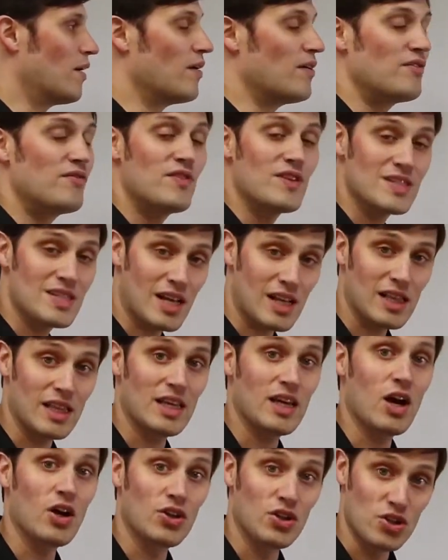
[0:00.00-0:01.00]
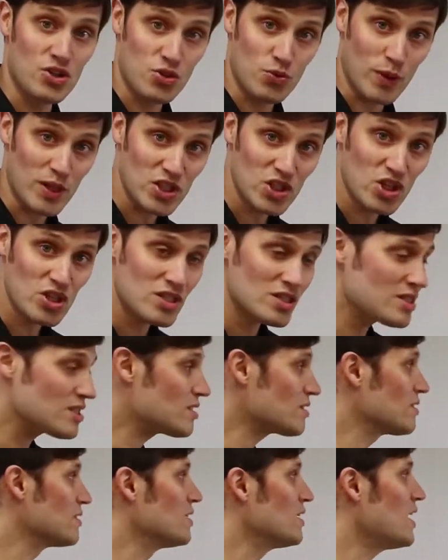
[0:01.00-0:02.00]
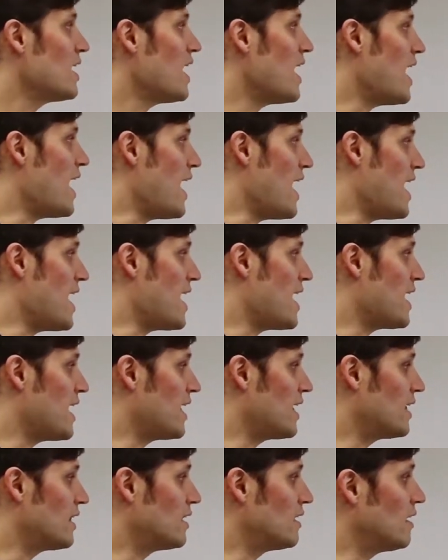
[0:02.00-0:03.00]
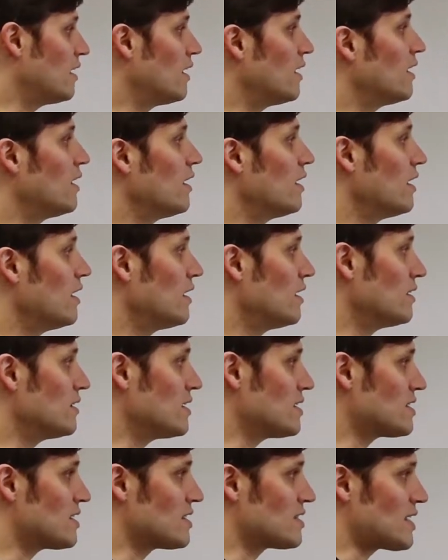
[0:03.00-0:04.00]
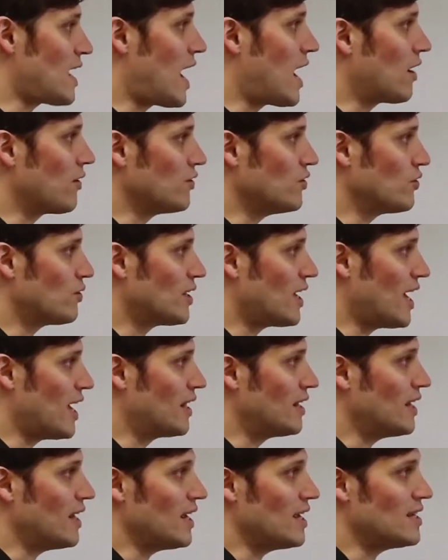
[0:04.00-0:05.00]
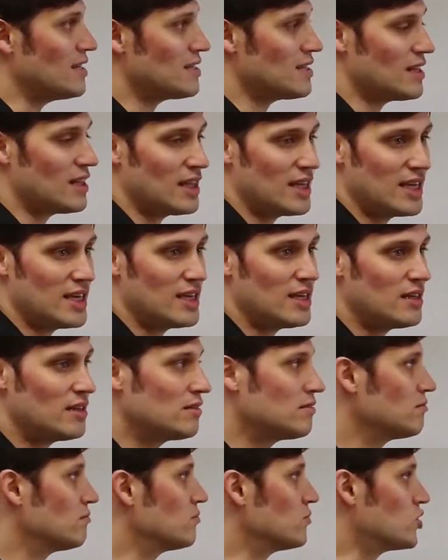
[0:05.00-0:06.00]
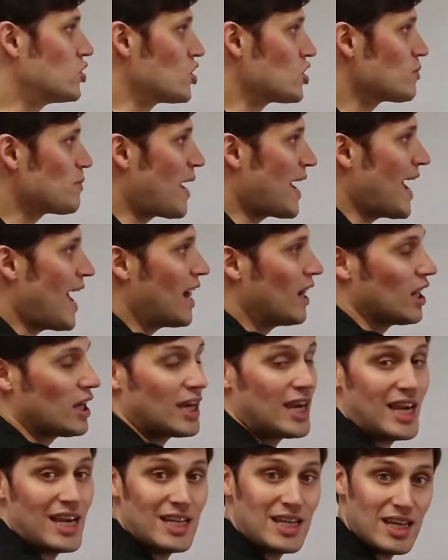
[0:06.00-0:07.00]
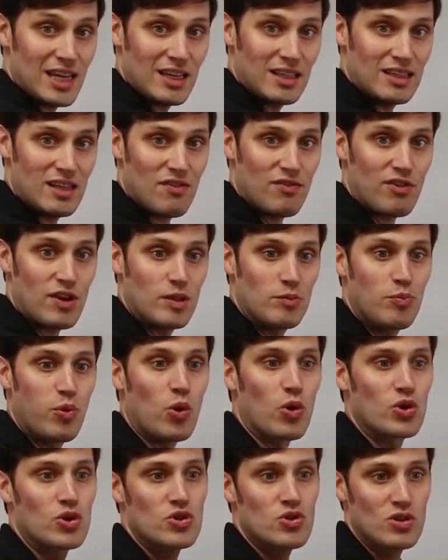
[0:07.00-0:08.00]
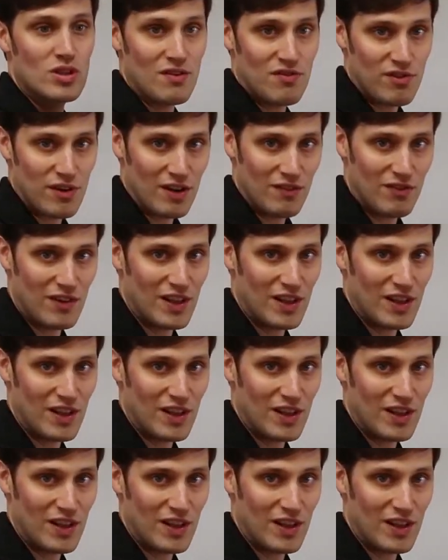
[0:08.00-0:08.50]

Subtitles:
physically on the switches, and this is how you can easily, just by allocating different ports to different